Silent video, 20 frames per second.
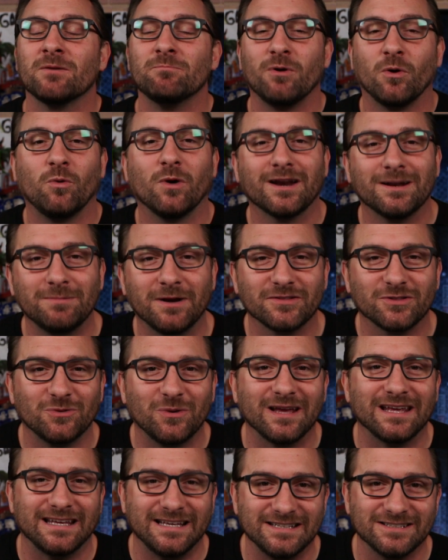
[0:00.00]
But what about the
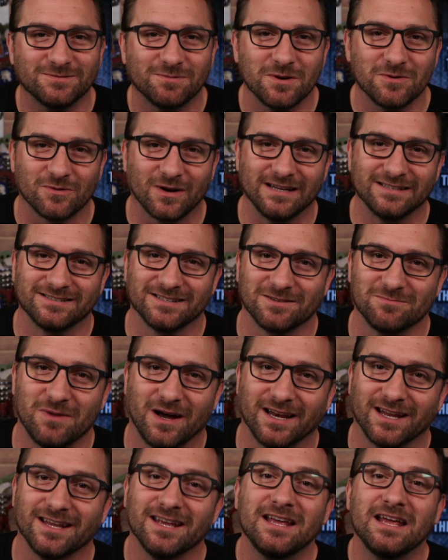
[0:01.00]
way he's been raising
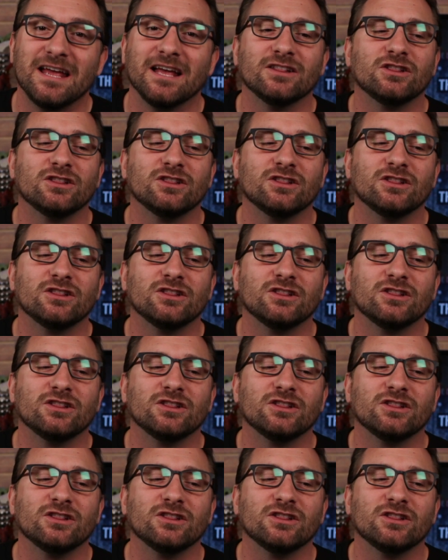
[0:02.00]
money?